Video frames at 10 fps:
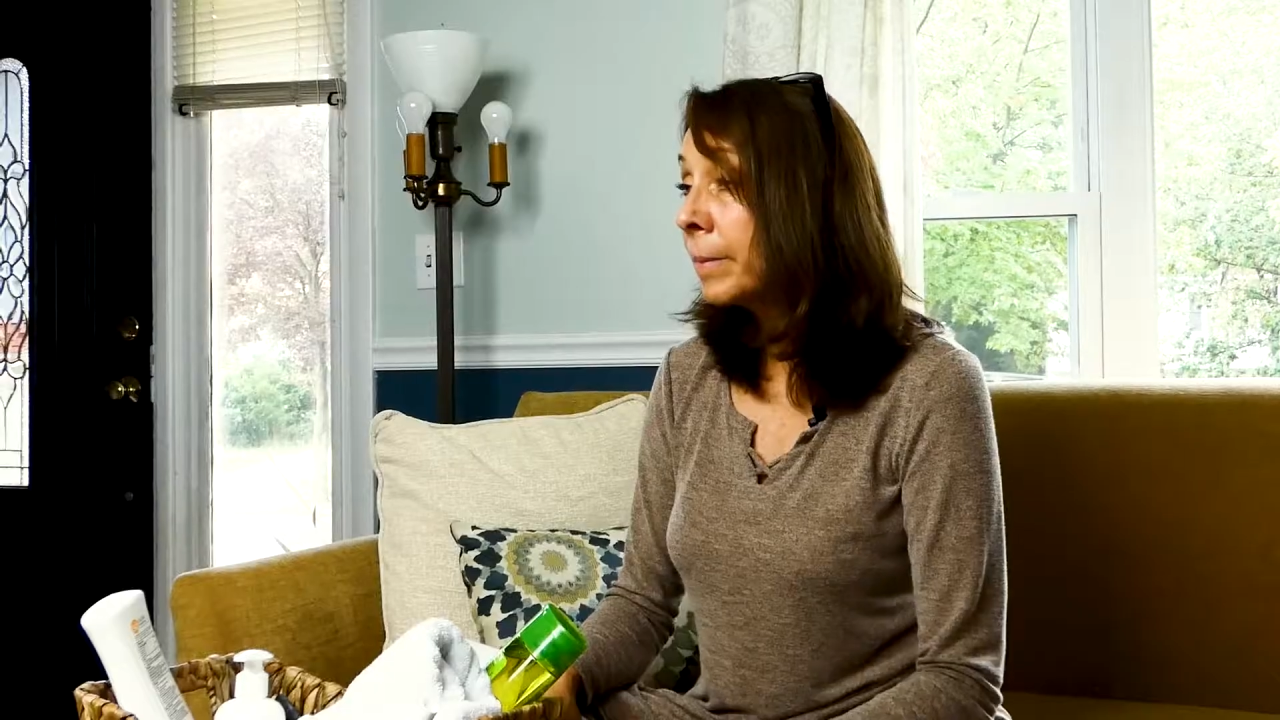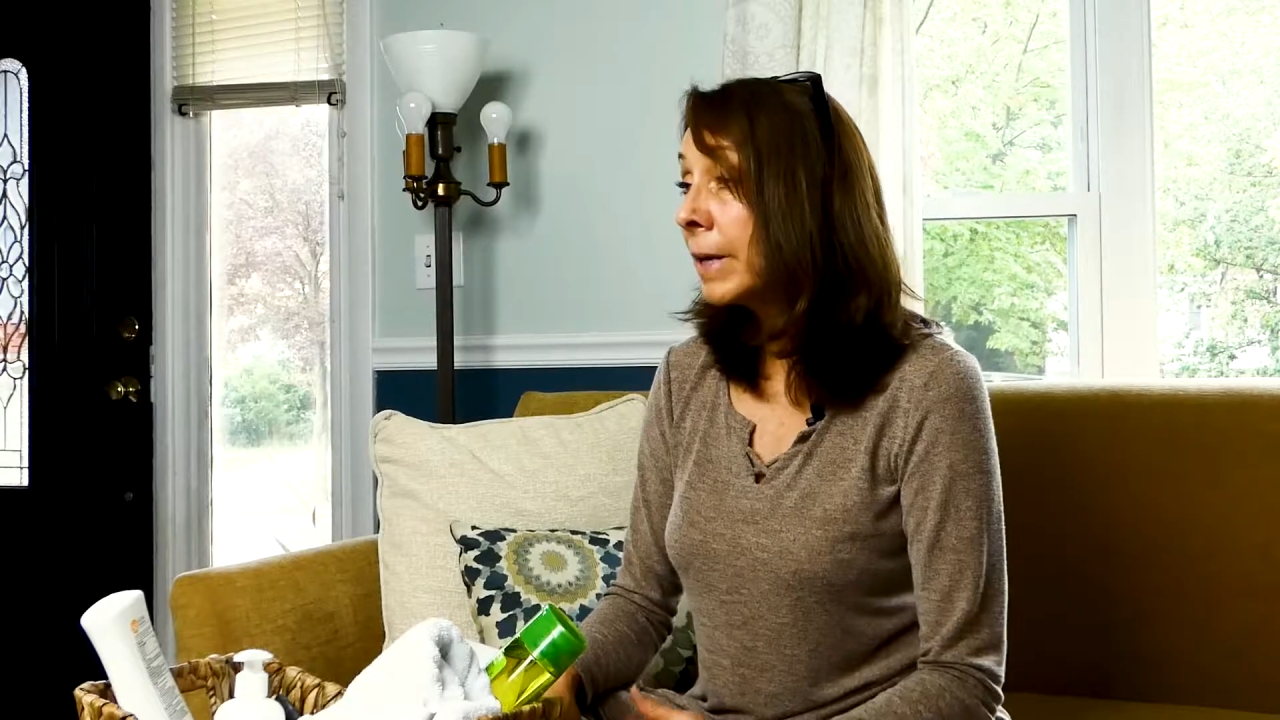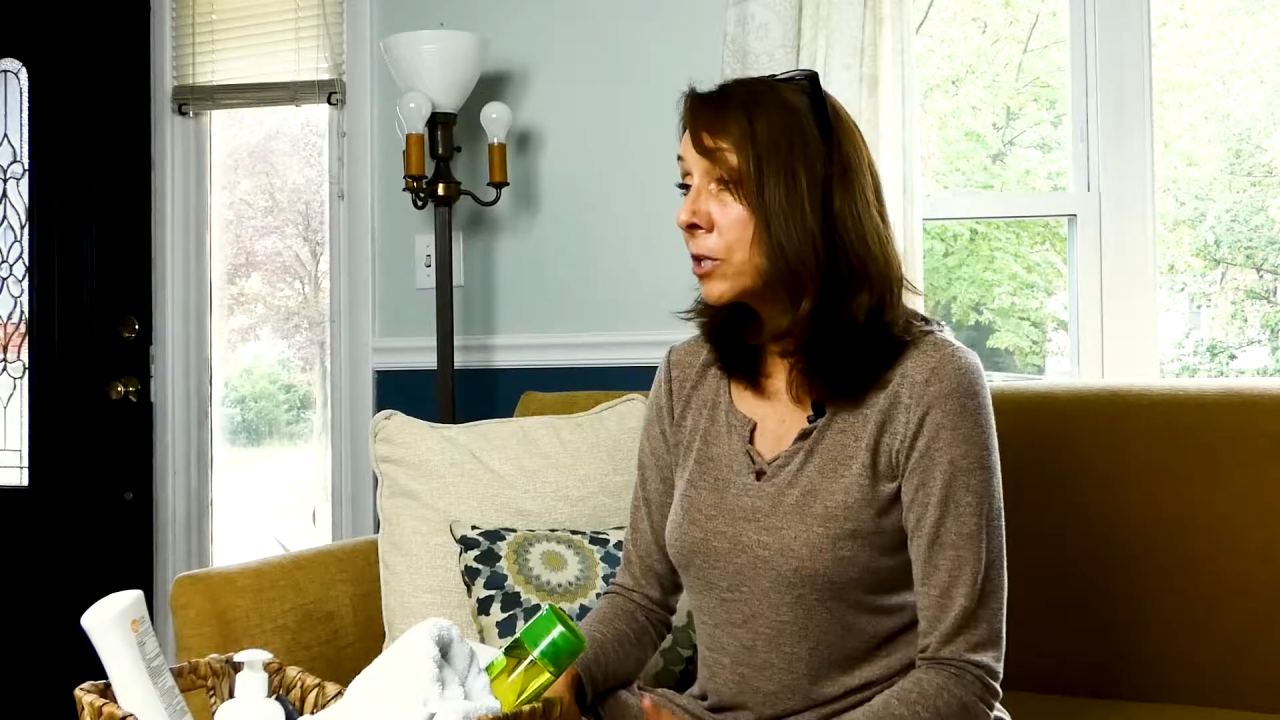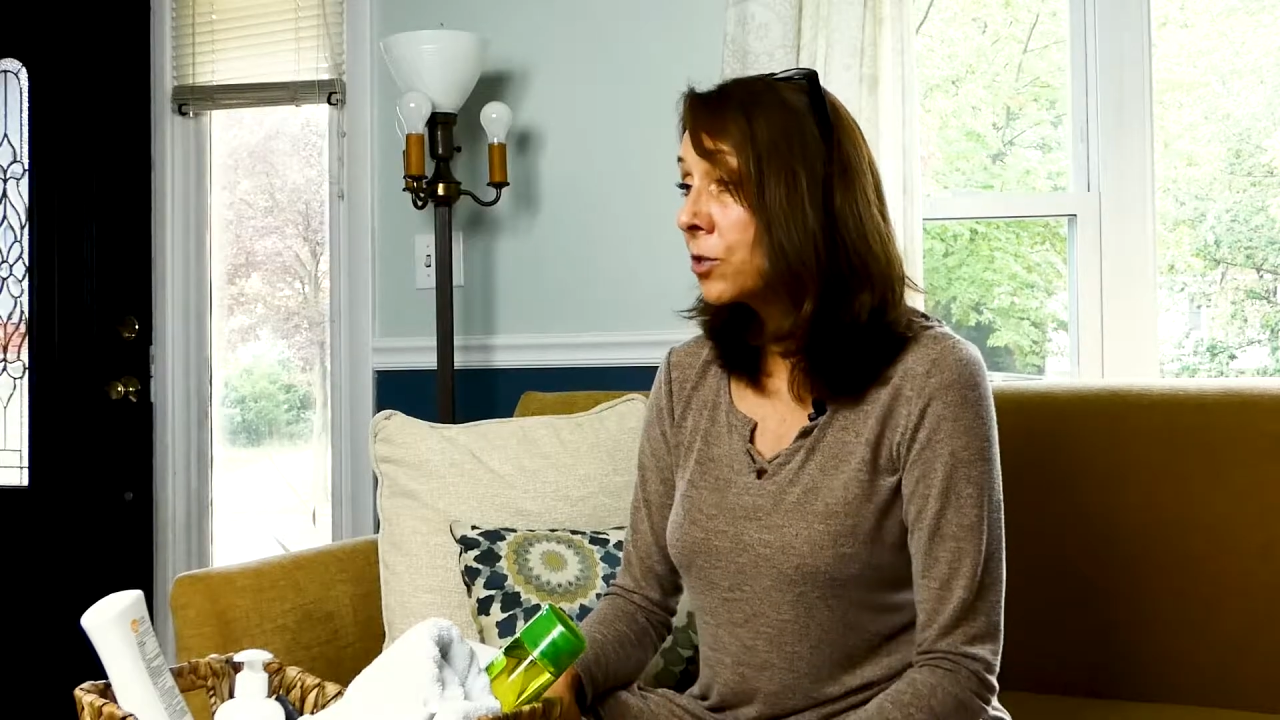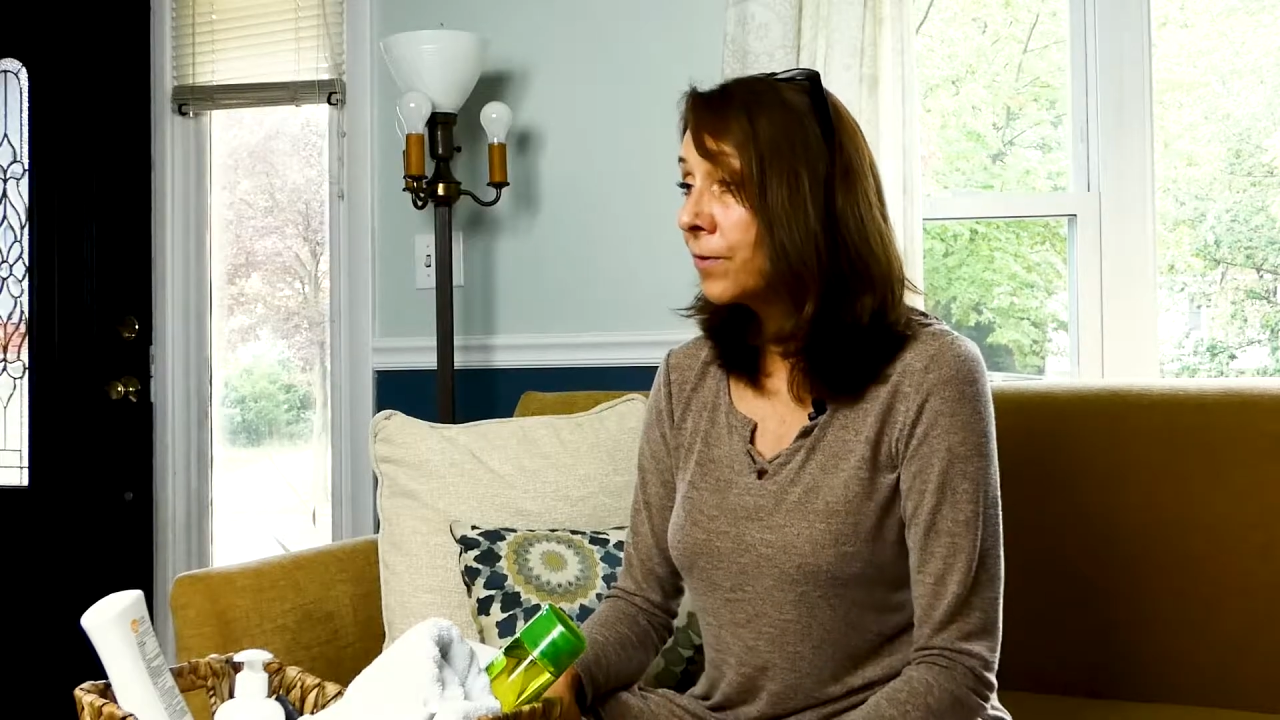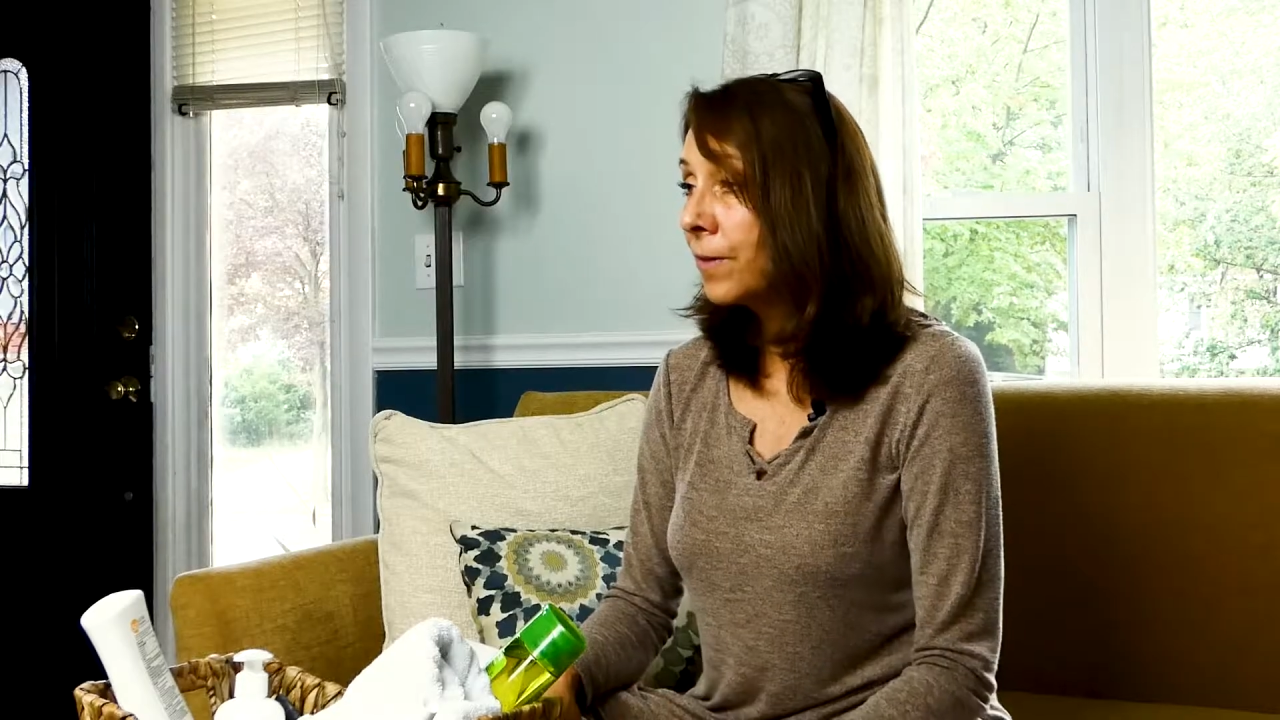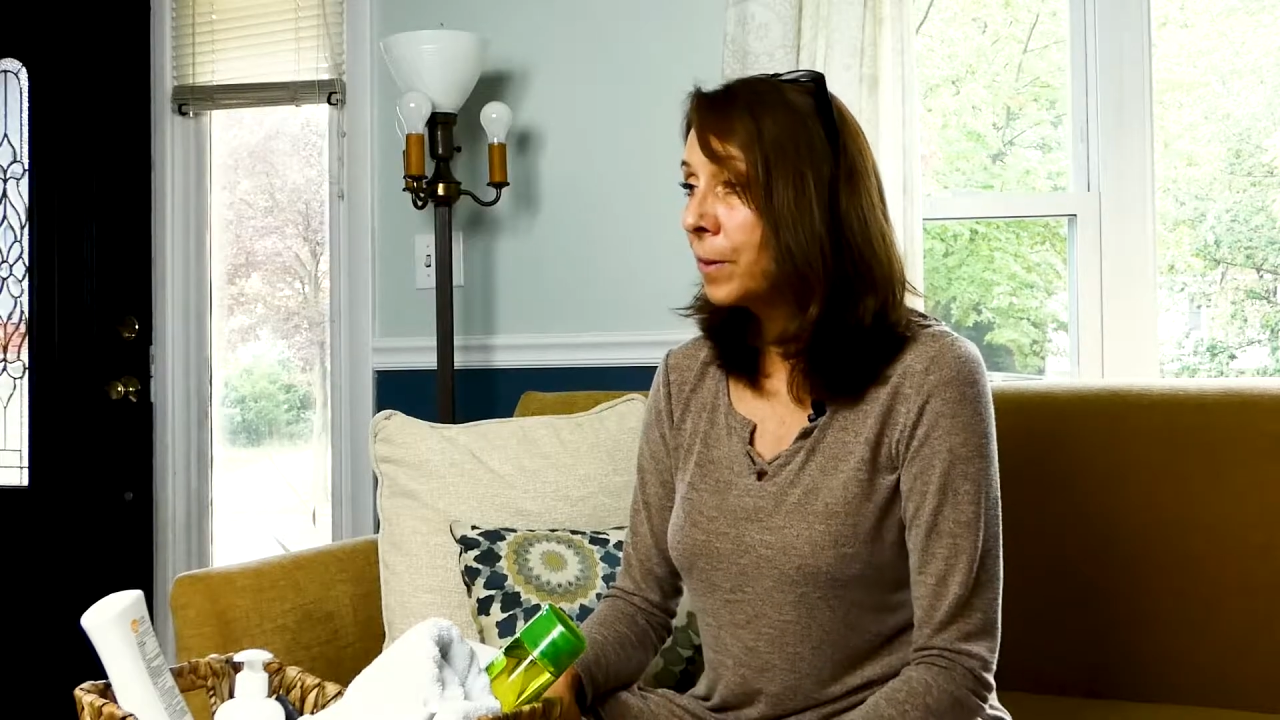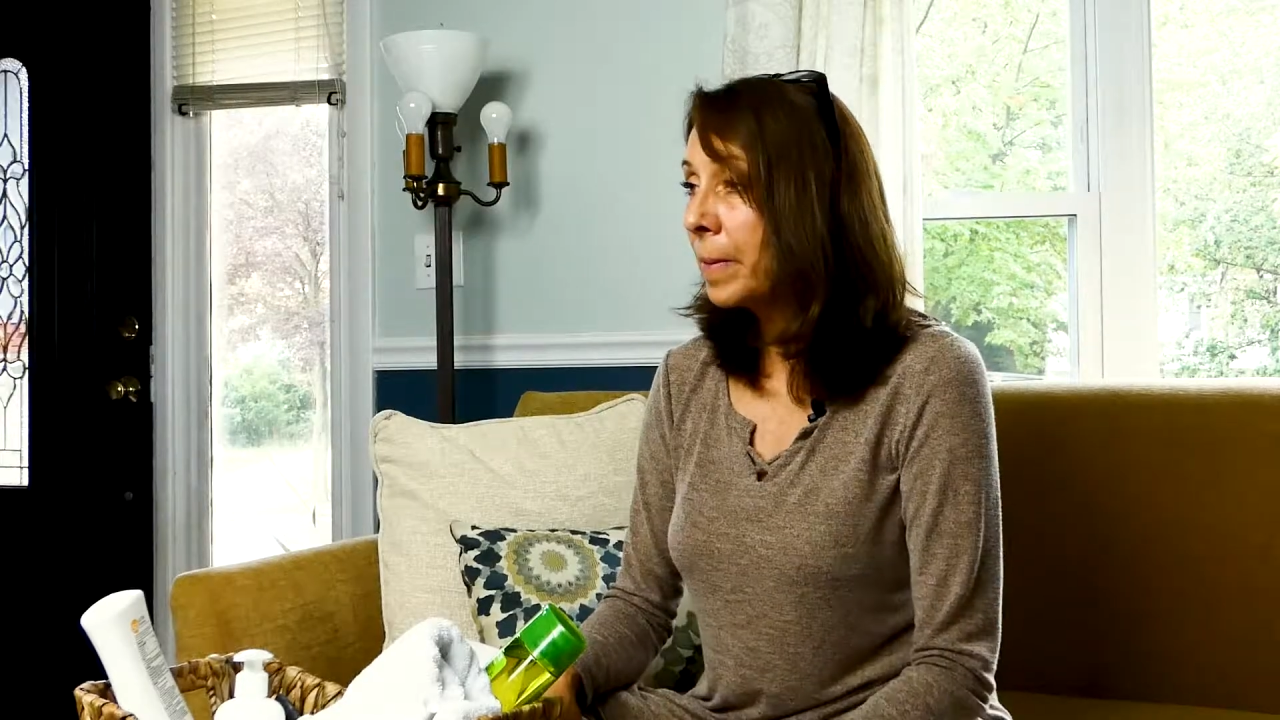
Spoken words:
makes you feel